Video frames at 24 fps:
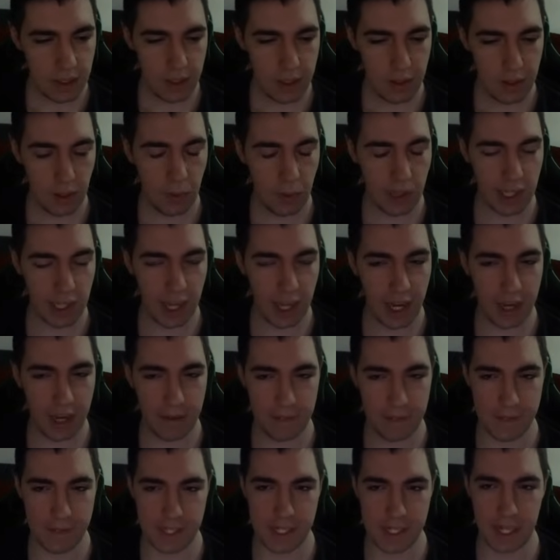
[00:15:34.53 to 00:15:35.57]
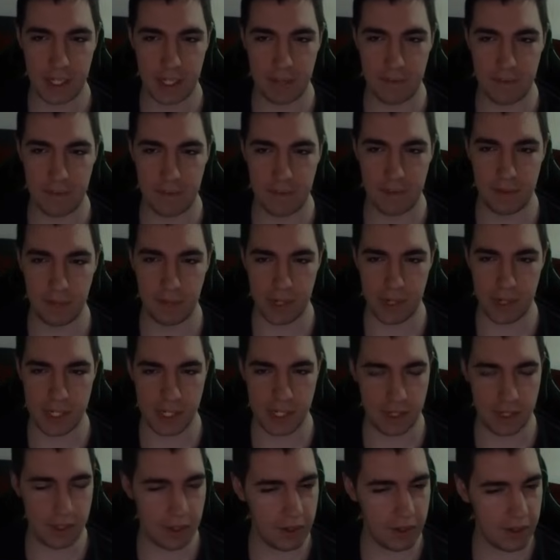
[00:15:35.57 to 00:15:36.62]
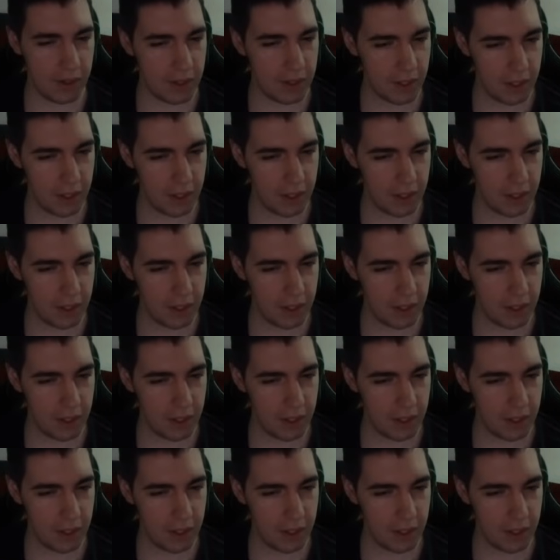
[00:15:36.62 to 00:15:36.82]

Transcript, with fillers: No Alioth is kind of depressing, though.